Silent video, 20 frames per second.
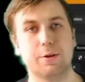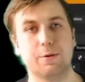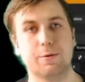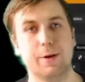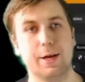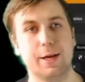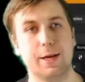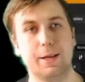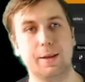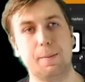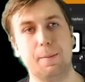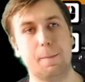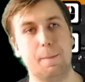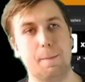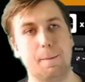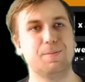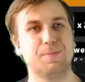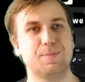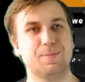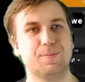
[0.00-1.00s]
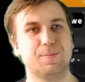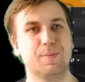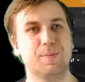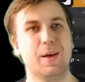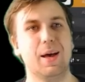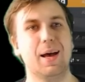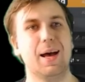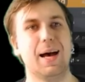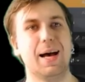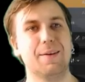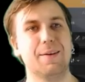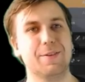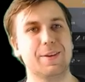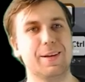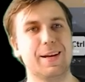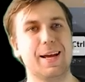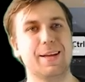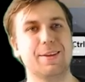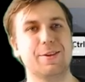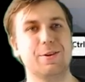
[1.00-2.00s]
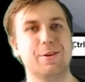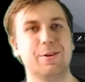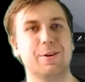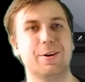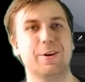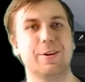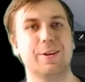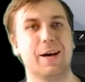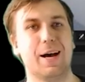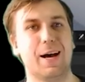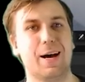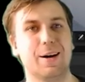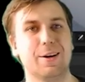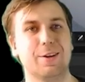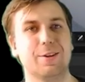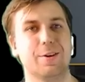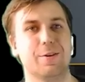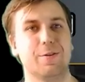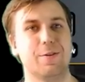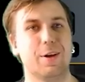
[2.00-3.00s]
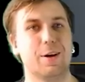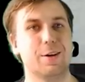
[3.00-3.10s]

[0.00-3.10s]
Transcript: terrain. After that, you learn the art of